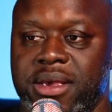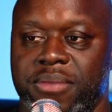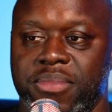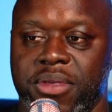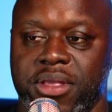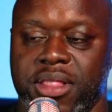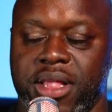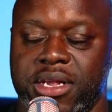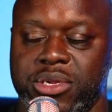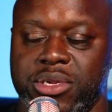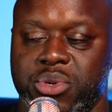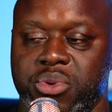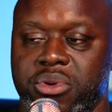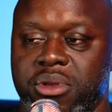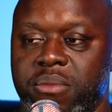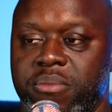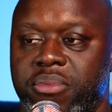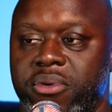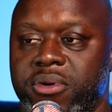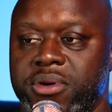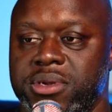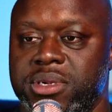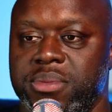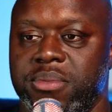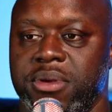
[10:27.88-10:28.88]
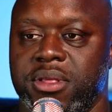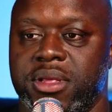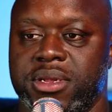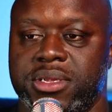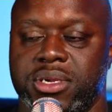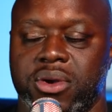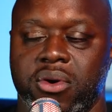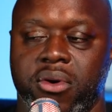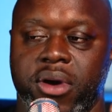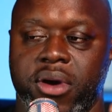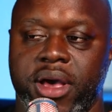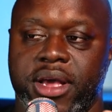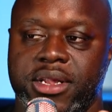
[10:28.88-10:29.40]
something that's really important to me. Let's
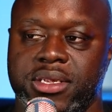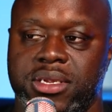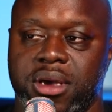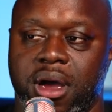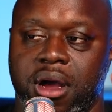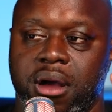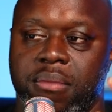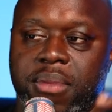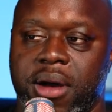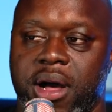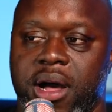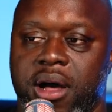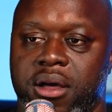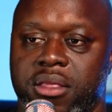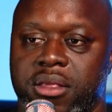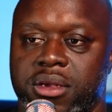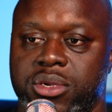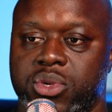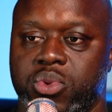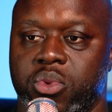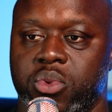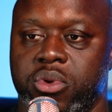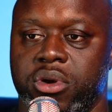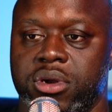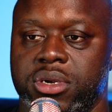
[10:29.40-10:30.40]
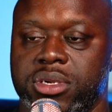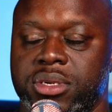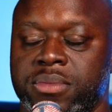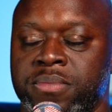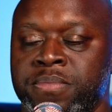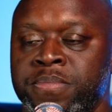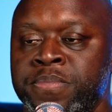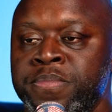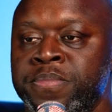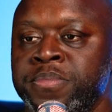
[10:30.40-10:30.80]
go ahead and talk about how this works.